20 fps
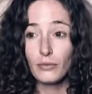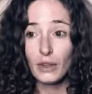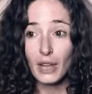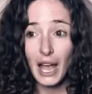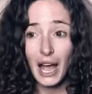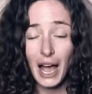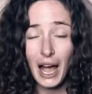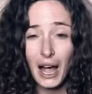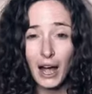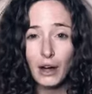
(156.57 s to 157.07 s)

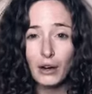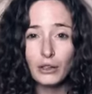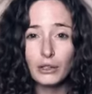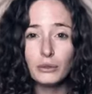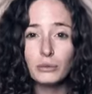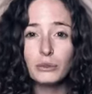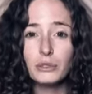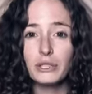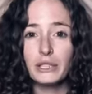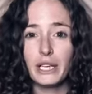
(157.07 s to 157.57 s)
how to
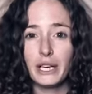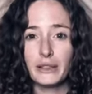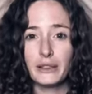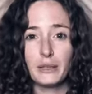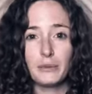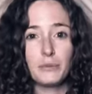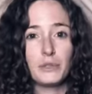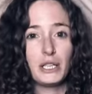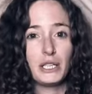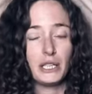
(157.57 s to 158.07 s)
really get
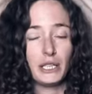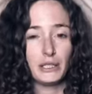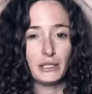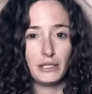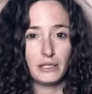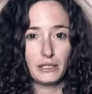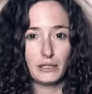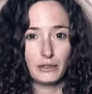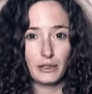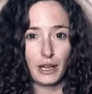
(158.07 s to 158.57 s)
them
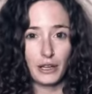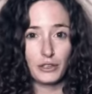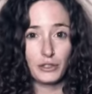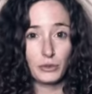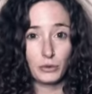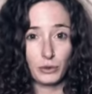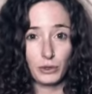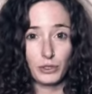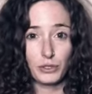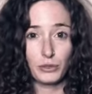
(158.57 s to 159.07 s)
connected to that
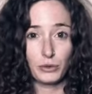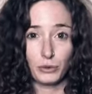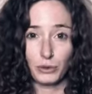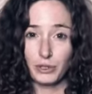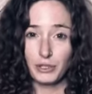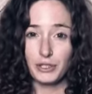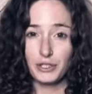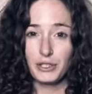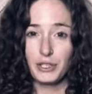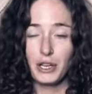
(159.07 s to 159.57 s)
source
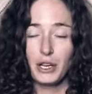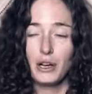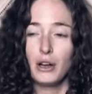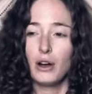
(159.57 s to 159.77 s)
source